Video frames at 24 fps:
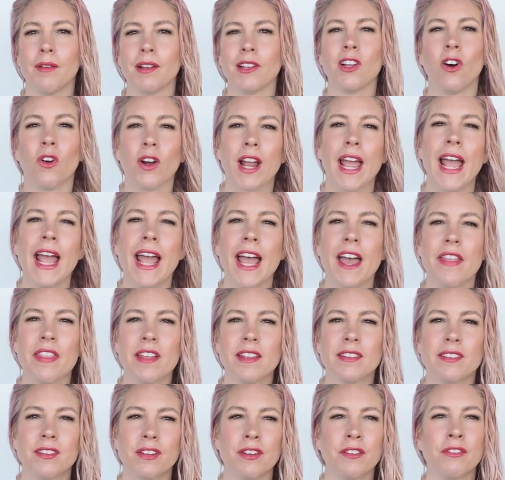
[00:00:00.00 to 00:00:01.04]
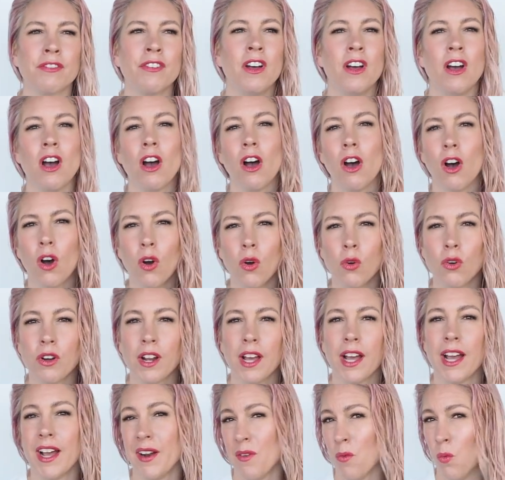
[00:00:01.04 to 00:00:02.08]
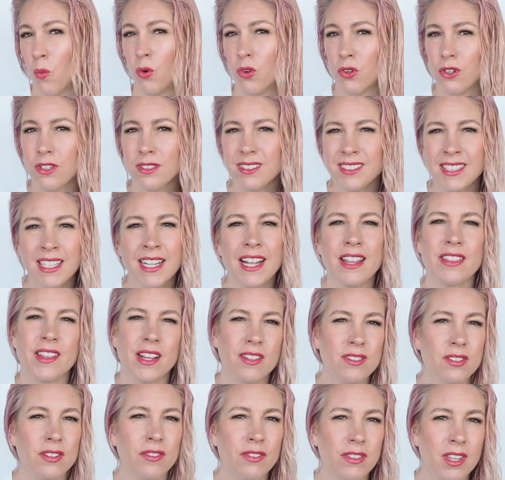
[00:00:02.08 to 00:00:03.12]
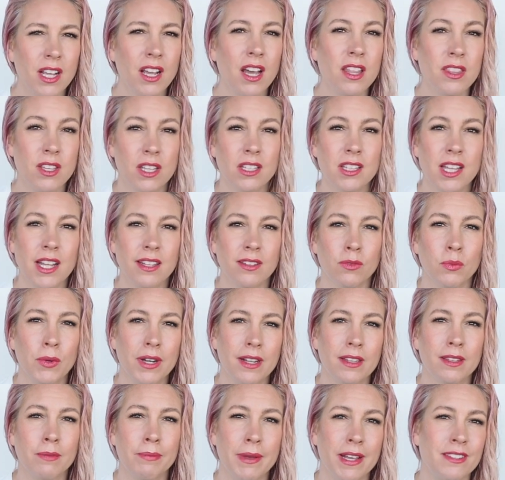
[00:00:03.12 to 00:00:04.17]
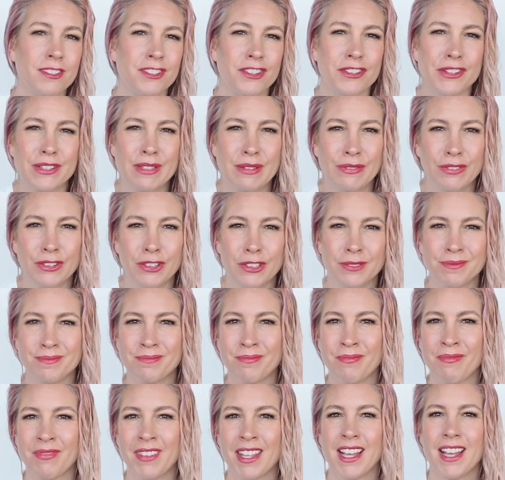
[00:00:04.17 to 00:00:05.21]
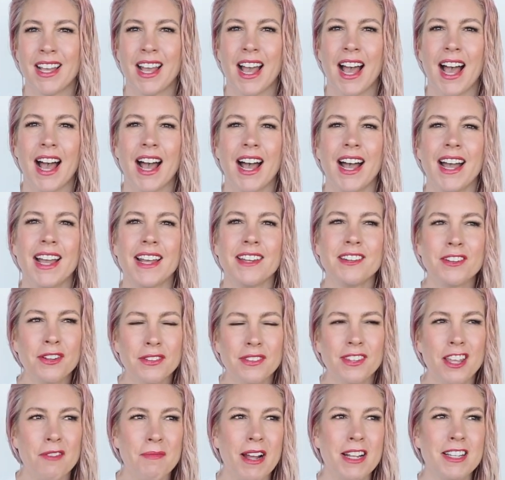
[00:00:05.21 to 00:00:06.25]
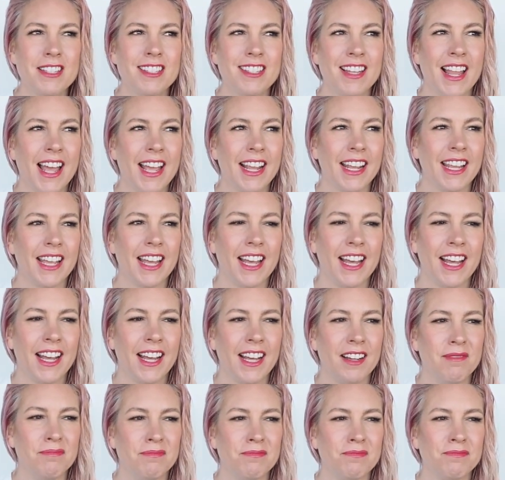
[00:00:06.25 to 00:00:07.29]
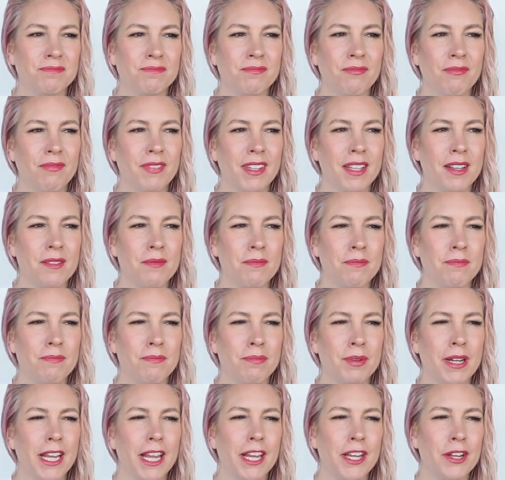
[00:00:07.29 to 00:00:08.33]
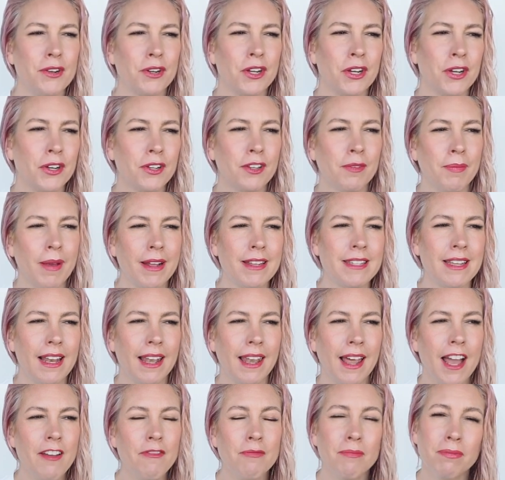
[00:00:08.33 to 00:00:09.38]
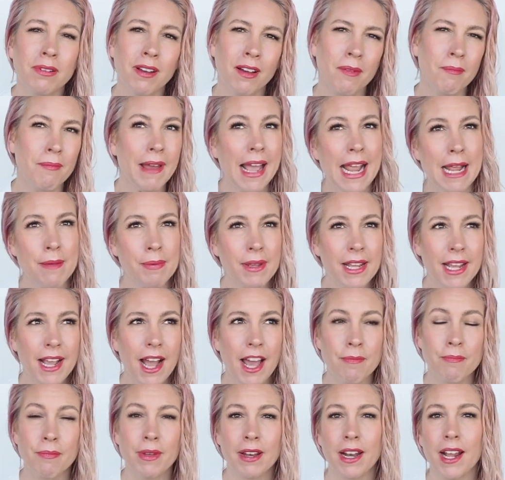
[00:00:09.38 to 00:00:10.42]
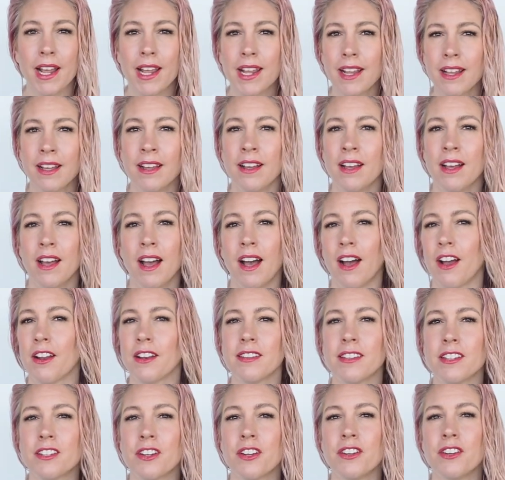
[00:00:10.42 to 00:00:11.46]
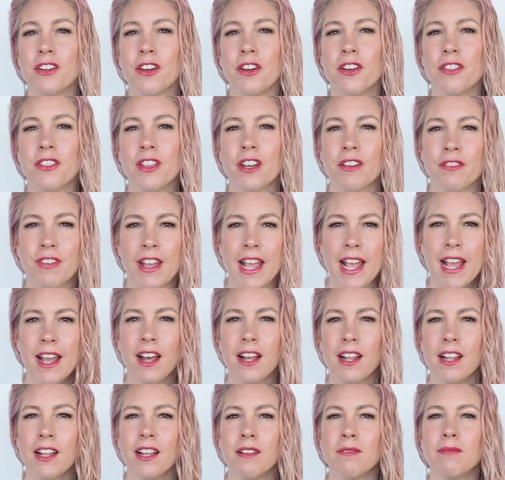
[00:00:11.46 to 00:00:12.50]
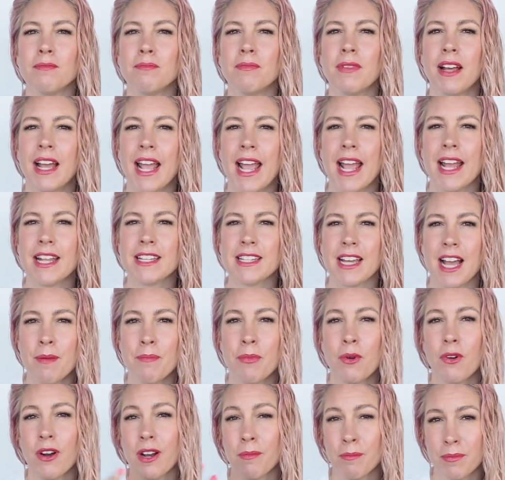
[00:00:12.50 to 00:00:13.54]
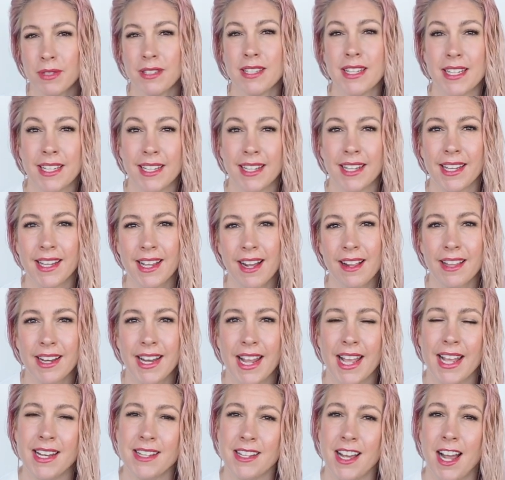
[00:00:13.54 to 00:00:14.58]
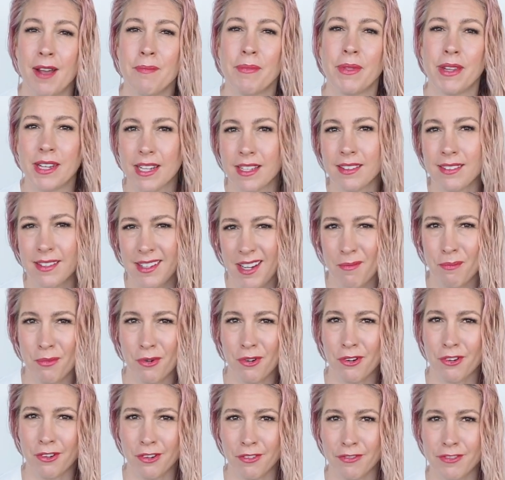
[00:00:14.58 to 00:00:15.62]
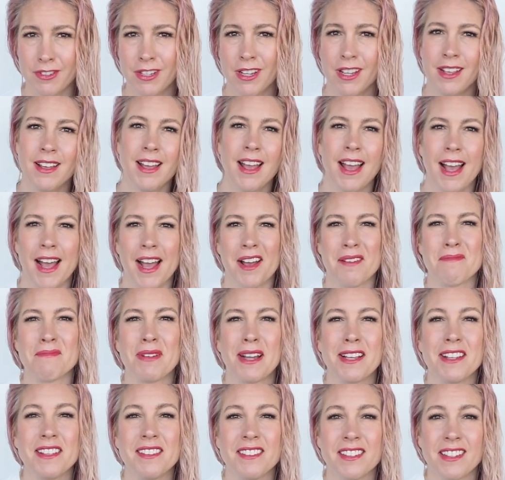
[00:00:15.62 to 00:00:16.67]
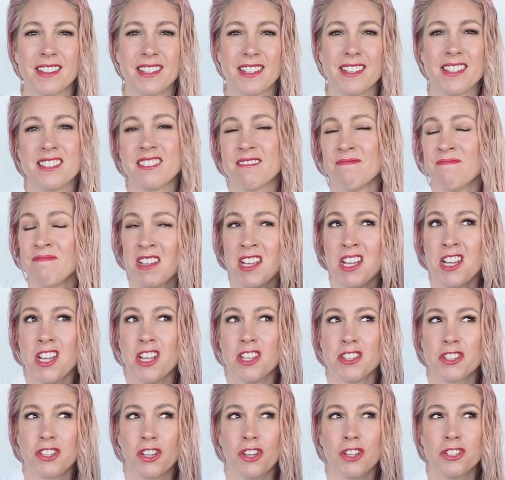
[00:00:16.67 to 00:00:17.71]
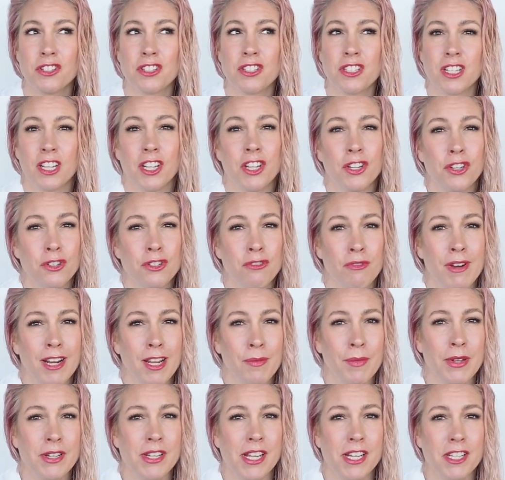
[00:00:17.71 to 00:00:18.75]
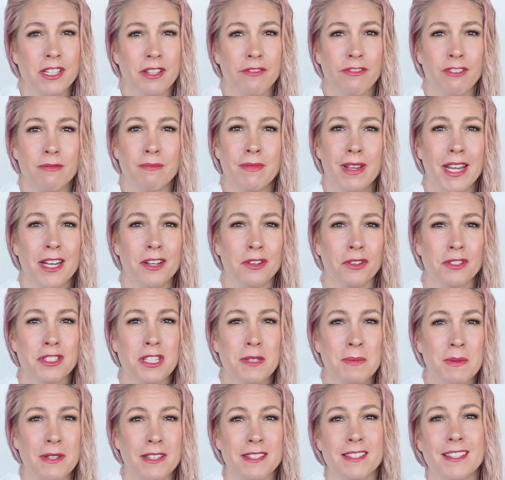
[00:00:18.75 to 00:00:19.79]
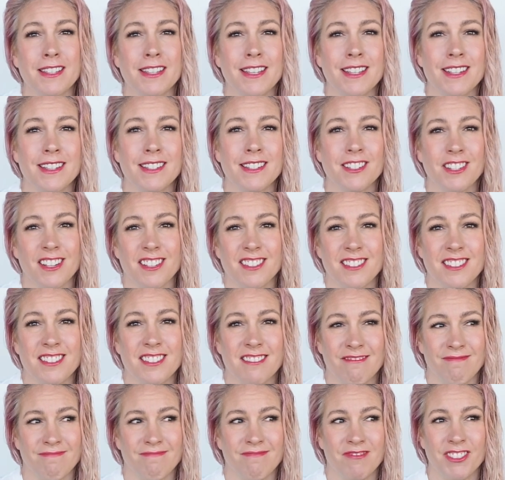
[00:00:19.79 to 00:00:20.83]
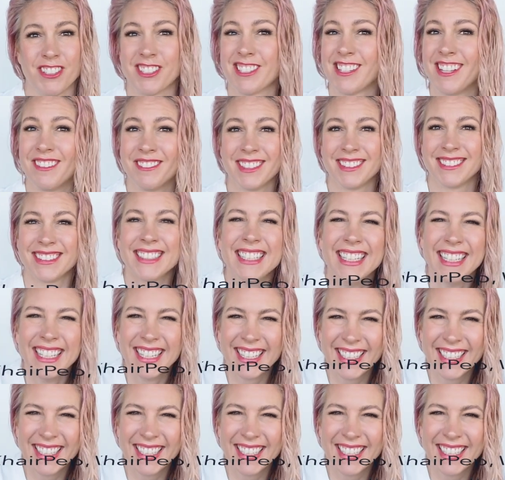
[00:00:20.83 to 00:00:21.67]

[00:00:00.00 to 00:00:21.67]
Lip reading: long hair that's sort of older and worn, that sort of thing. I think that's when it's best used for. And not so much like bringing your curls back to life, maybe. But I honestly don't know that of a hair type or a particularly colored hair type that isn't improved by using this. So just a huge recommendation from me, not sponsored, just love it.